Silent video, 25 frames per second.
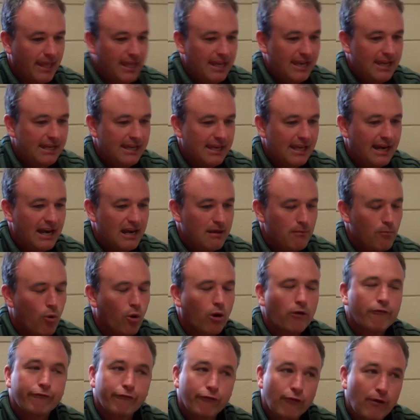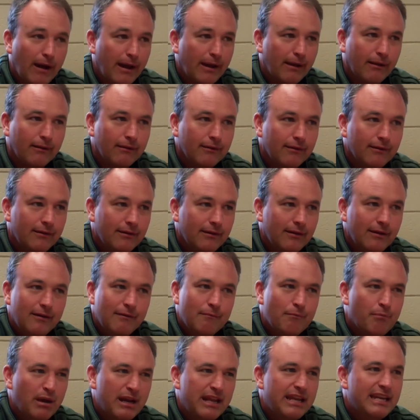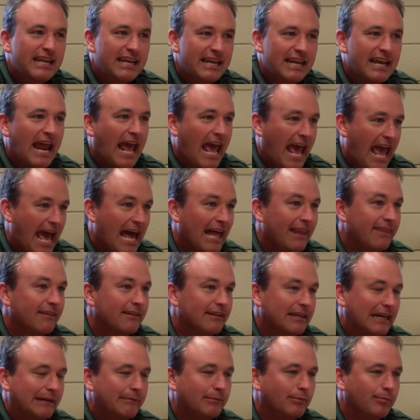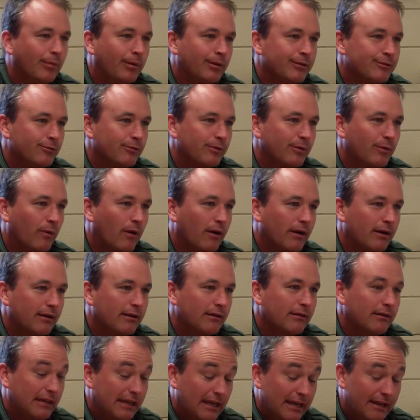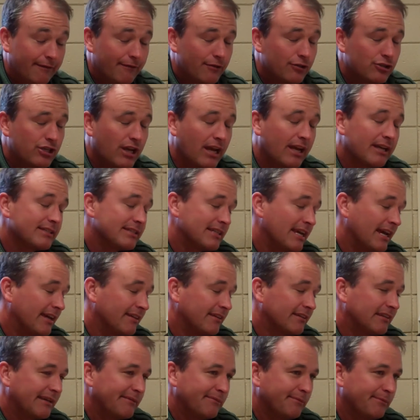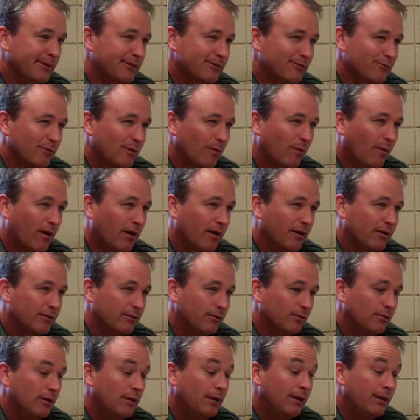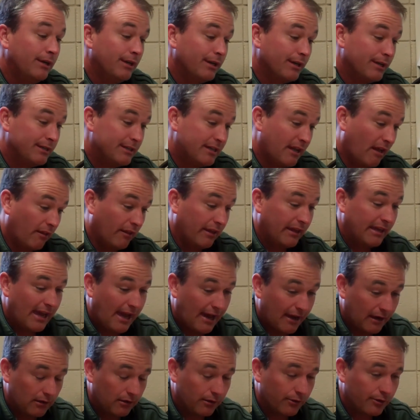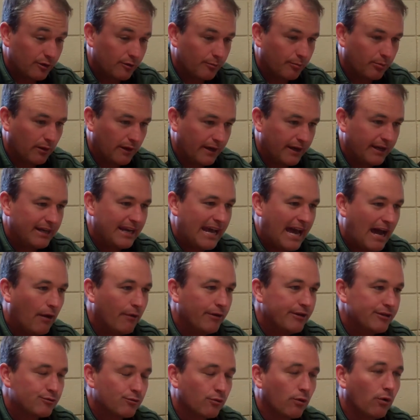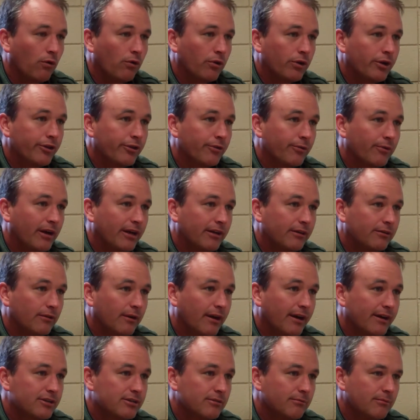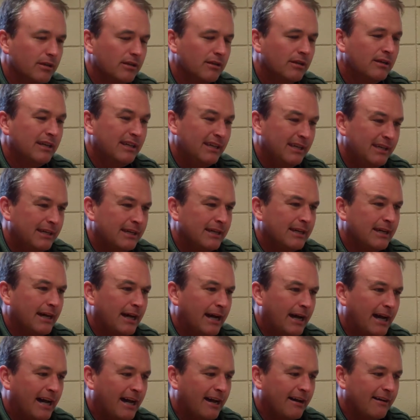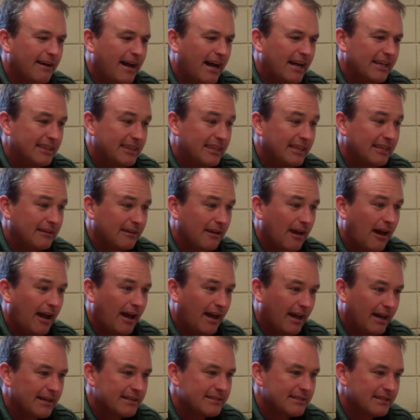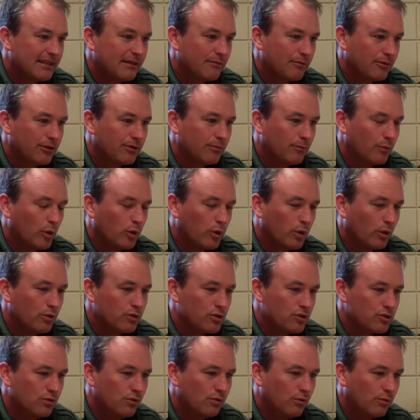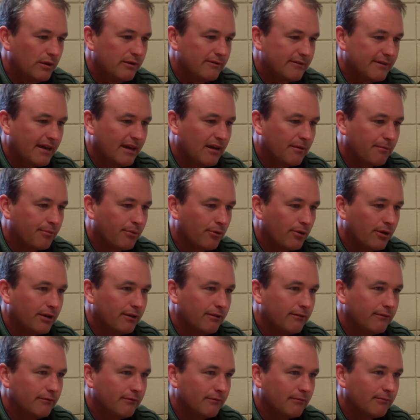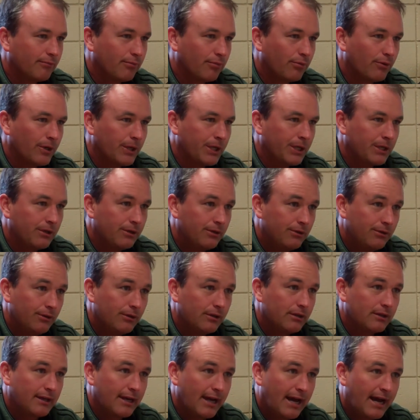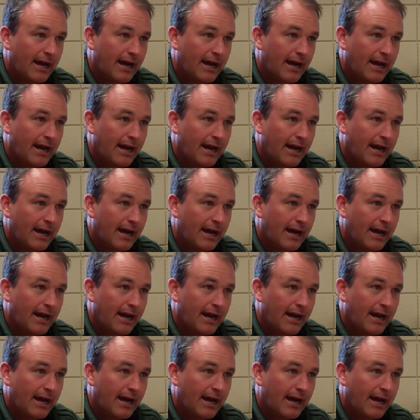any more frail, but he didn't add the type of muscle we wanted. Didn't have the chance to add the type of muscle we wanted to until he got cleared to play, and now he's rolling in the right direction. But I honestly think with those two, we've got a pretty good